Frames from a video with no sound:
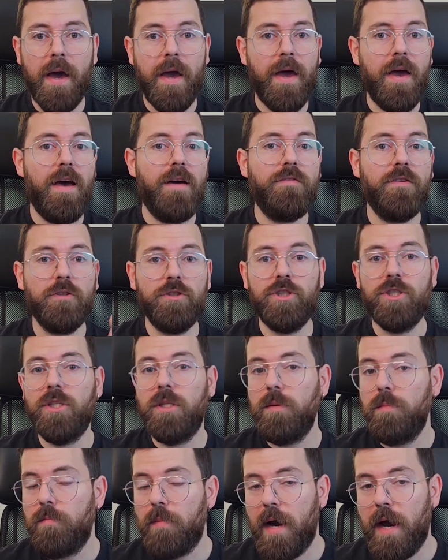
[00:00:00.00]
I have a
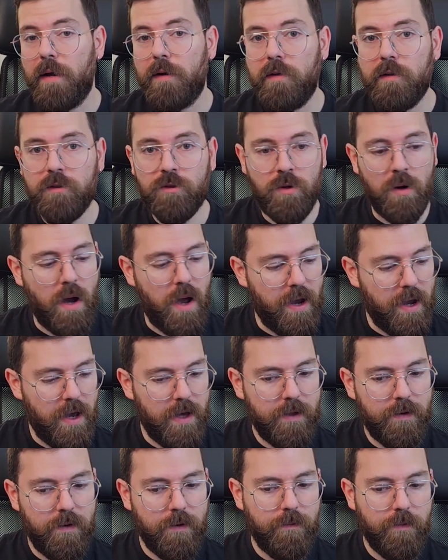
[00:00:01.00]
G minor
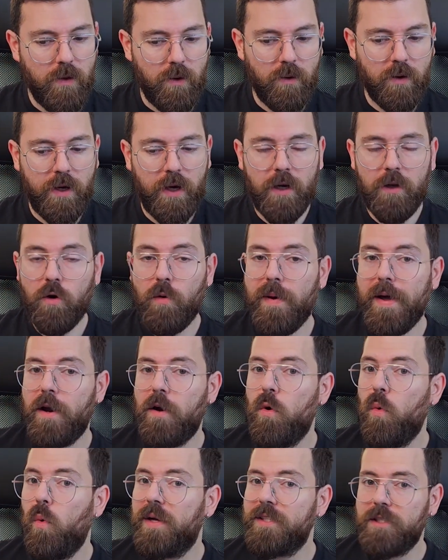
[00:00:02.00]
triad. Okay, no
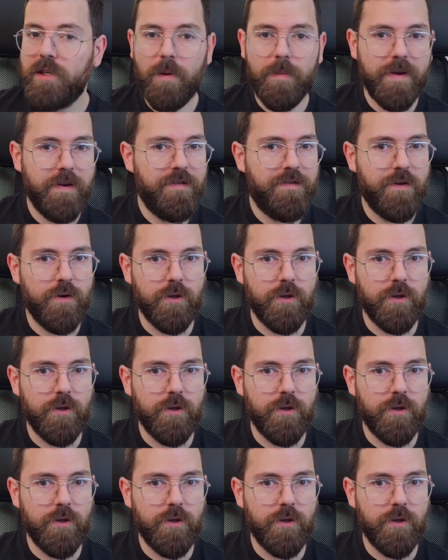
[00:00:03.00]
matter what's coming